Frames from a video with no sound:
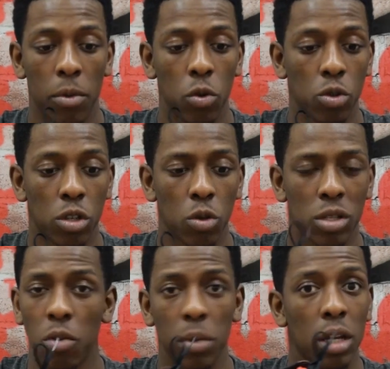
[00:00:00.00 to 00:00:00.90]
Also,
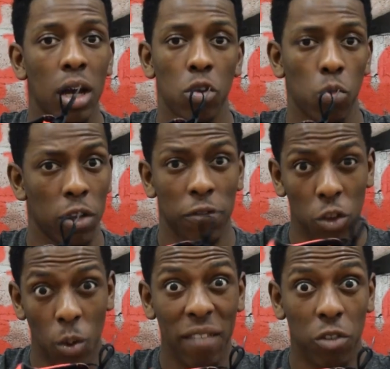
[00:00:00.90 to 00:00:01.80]
tell me if
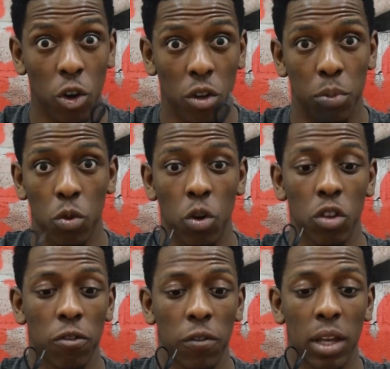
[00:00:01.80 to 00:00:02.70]
you have got the boot, what
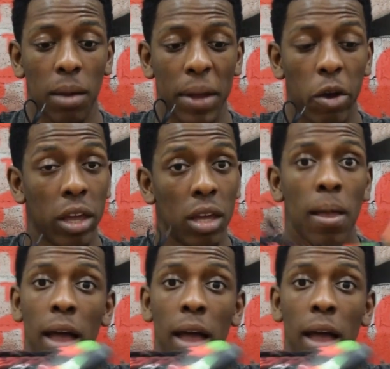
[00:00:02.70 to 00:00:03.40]
you think about it.